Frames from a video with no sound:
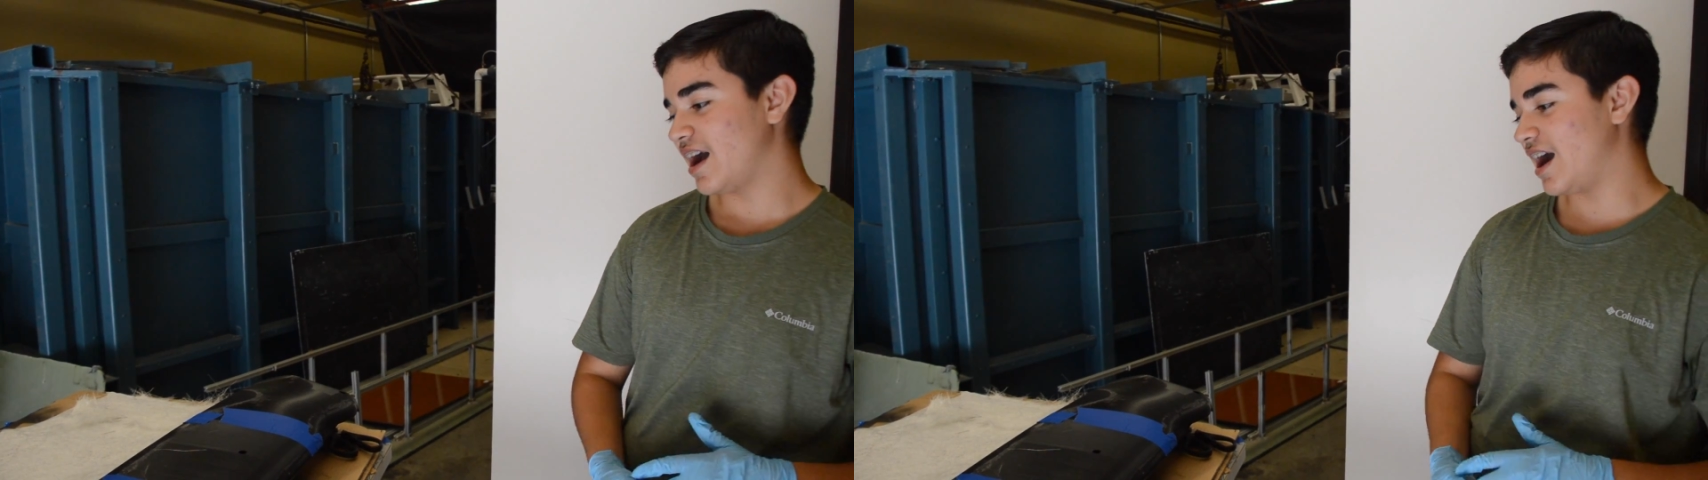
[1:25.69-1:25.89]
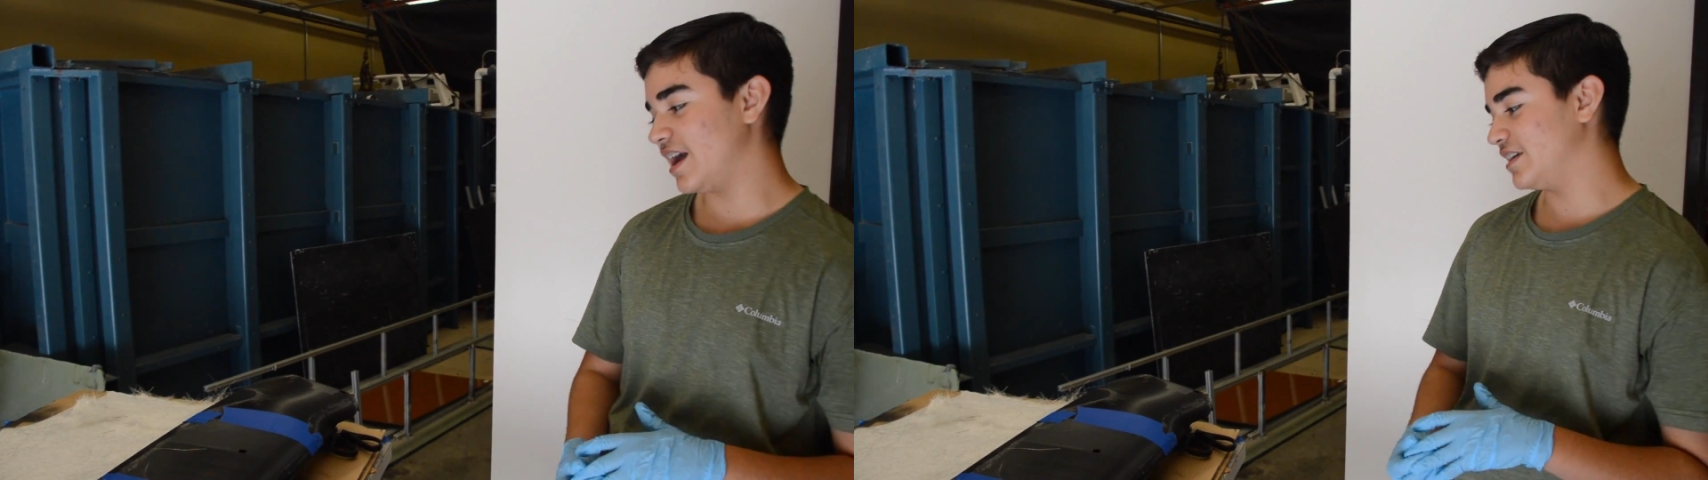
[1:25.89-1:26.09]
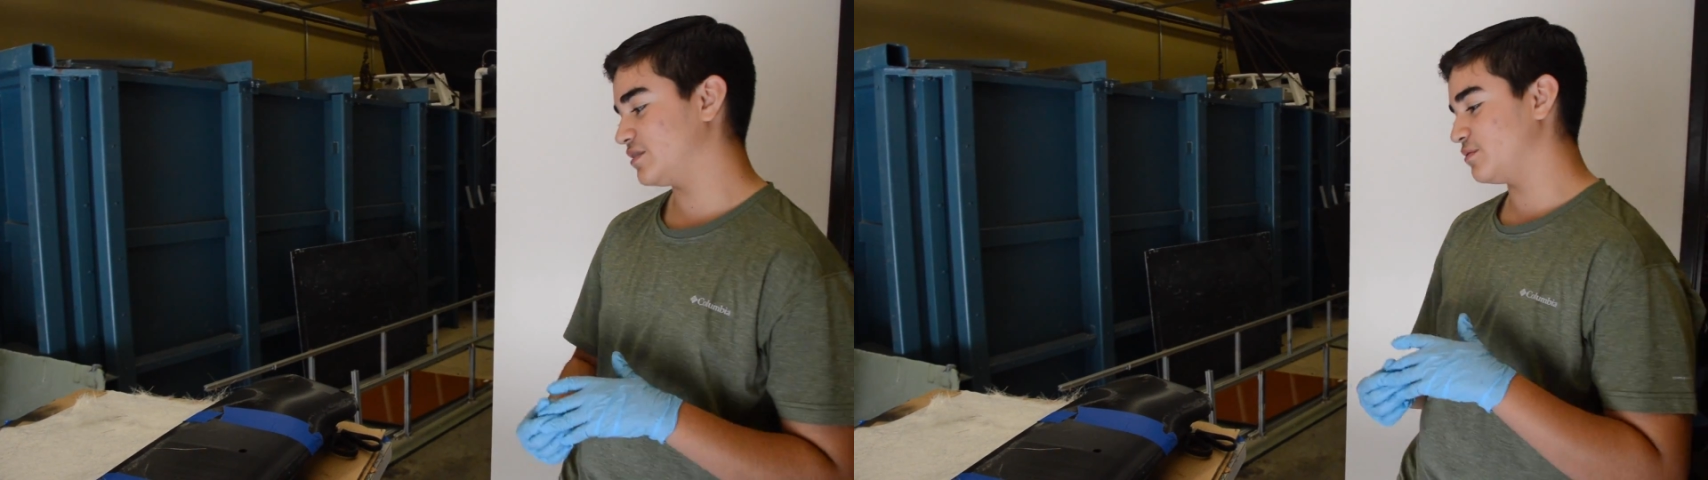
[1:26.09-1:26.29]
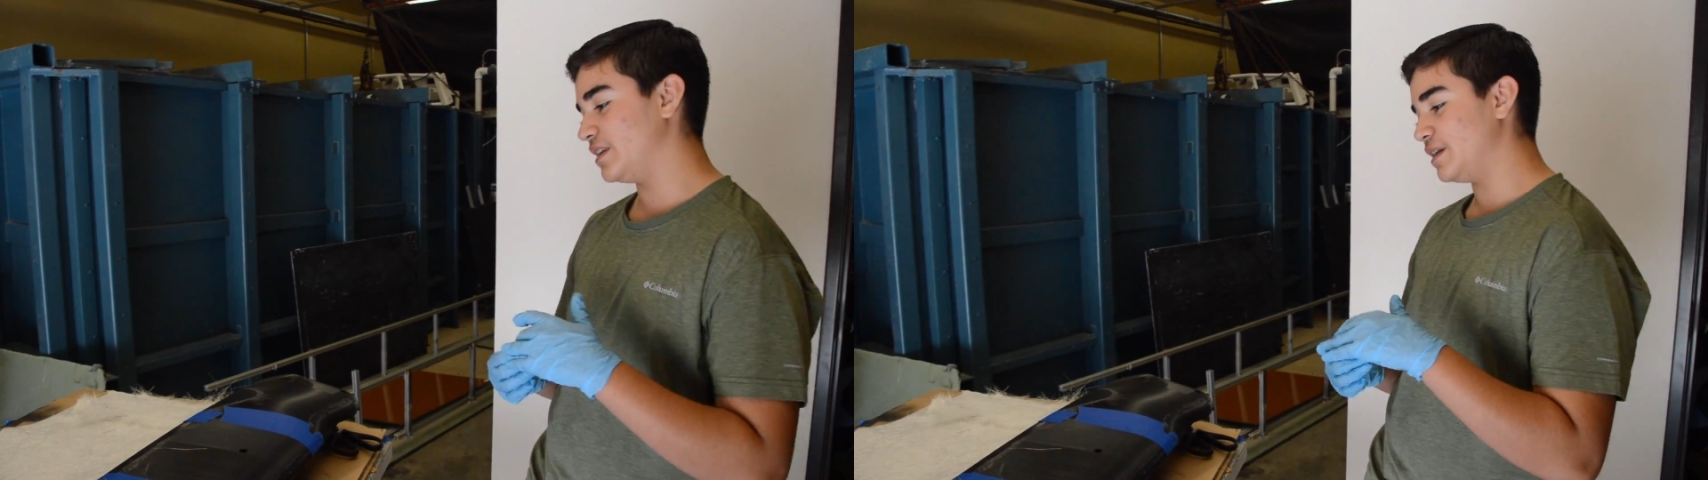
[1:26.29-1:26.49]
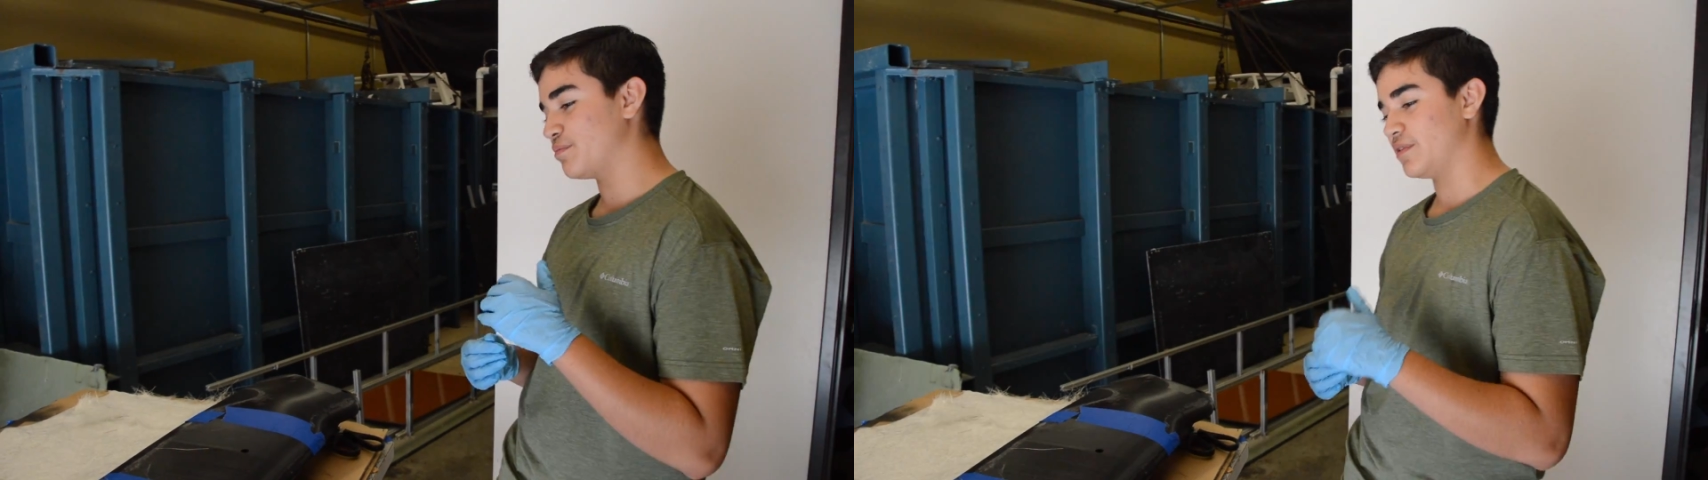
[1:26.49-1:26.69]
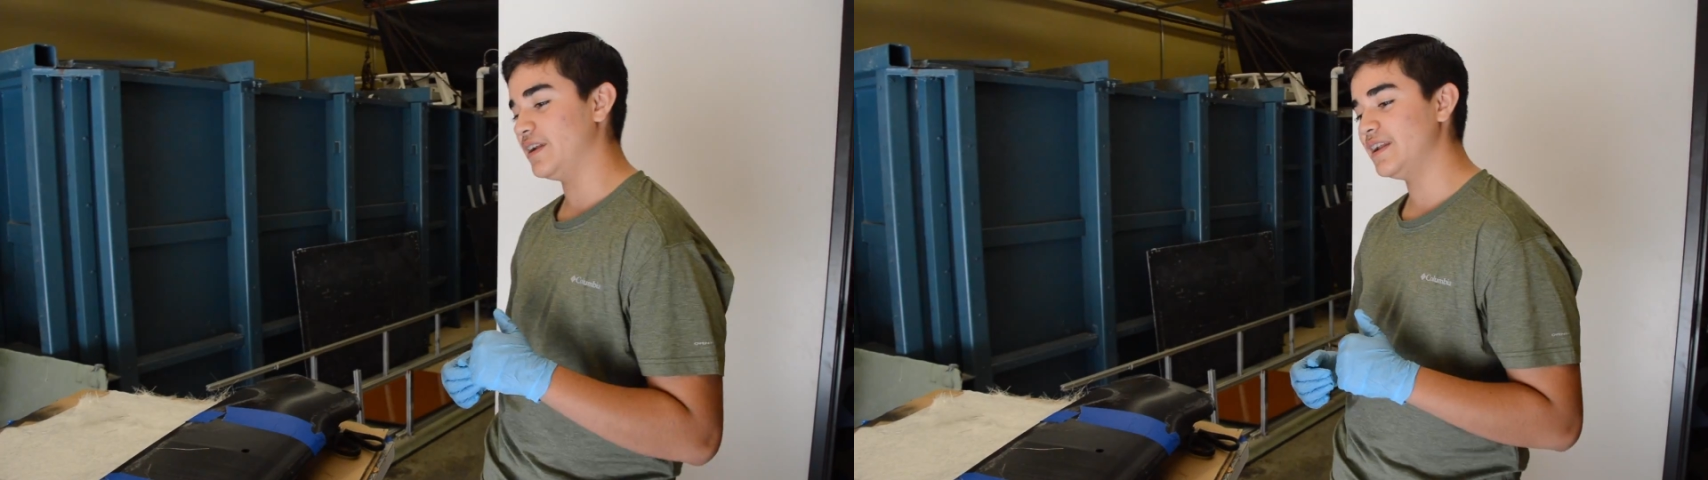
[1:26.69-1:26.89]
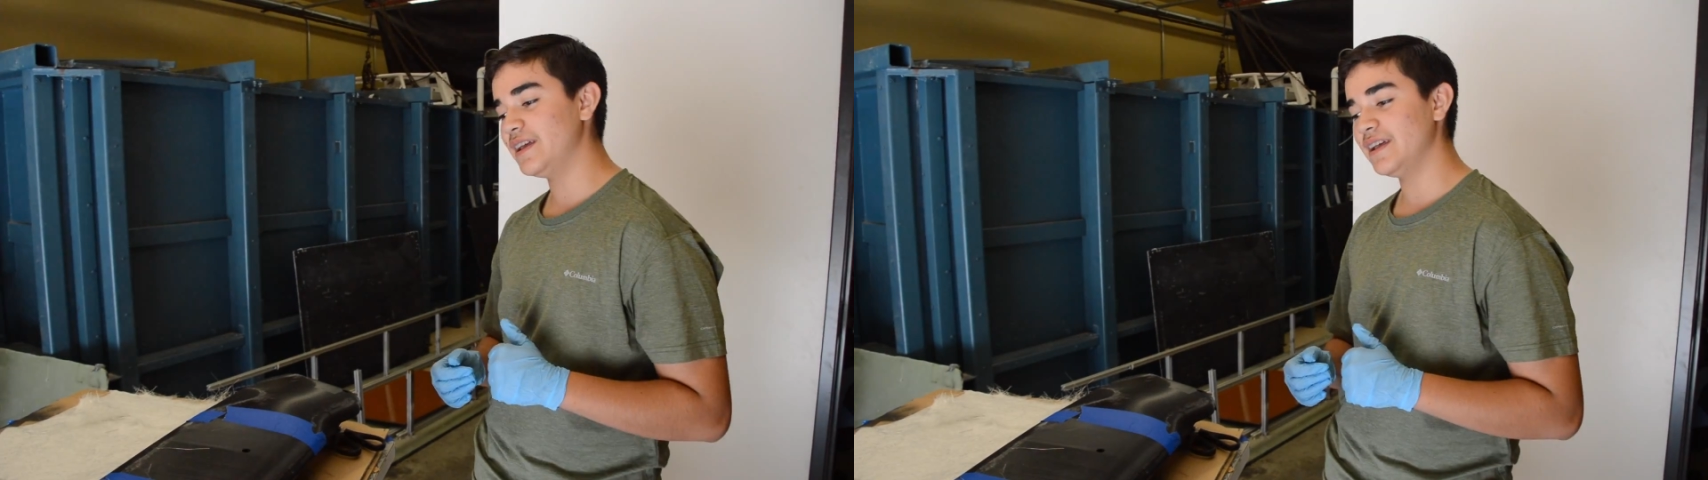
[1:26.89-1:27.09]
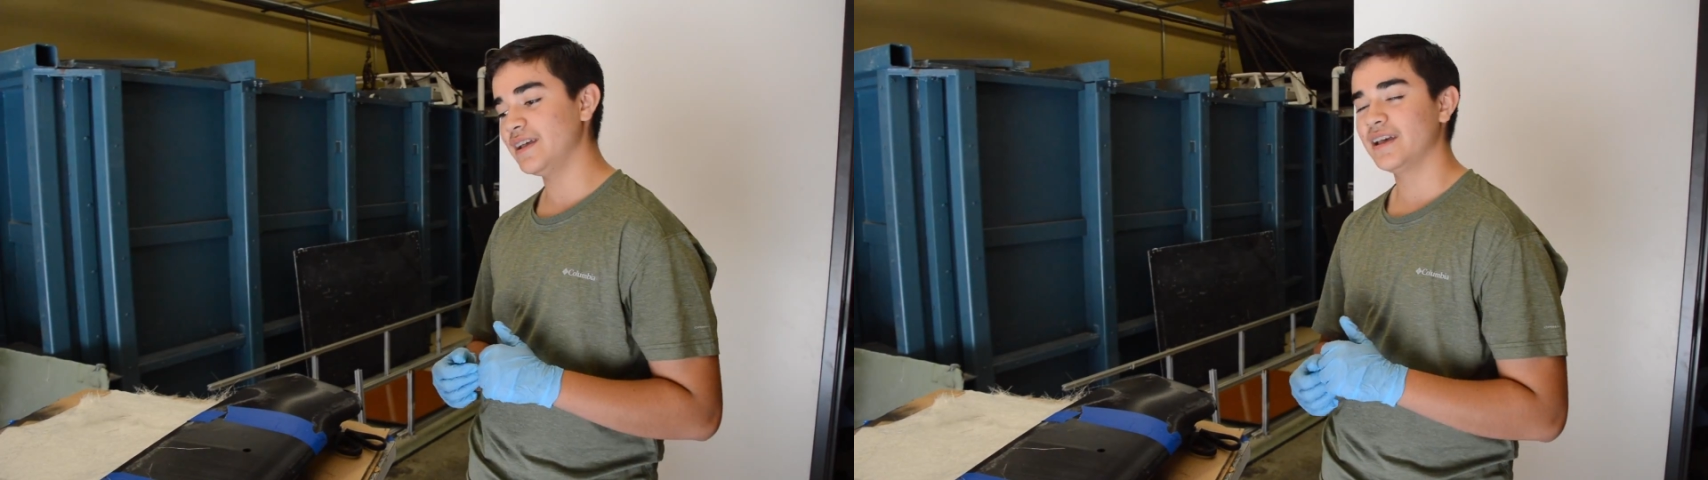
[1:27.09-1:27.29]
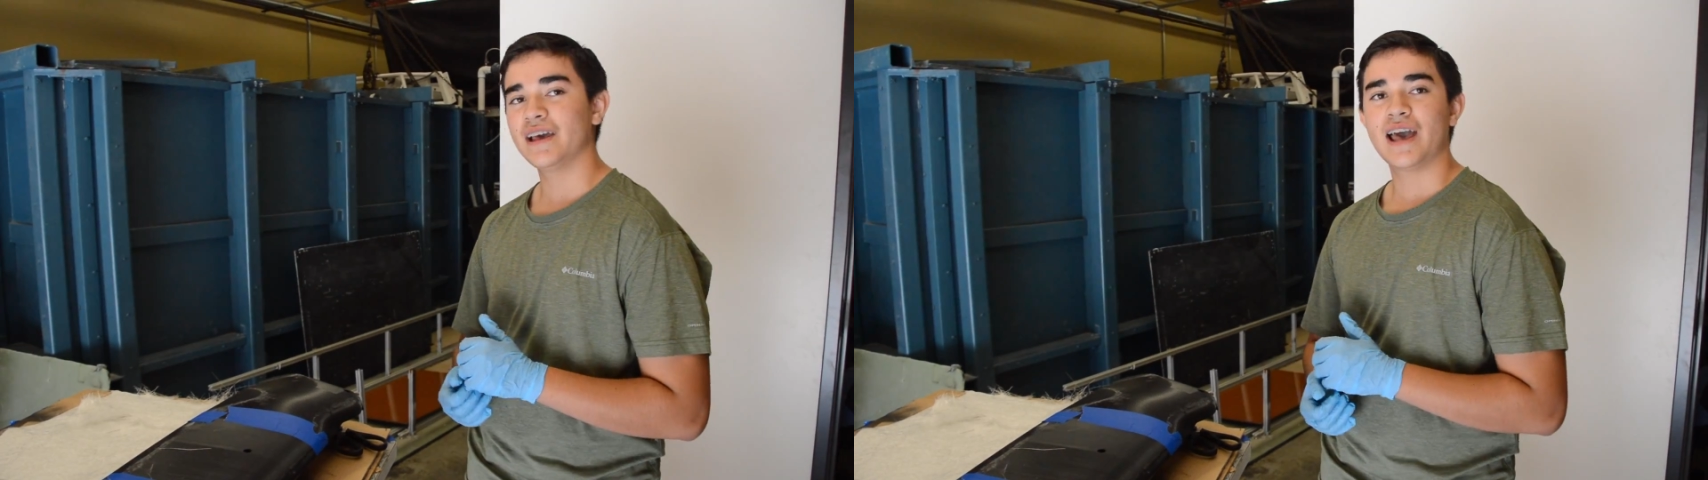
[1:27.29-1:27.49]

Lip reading: I 3D printed it,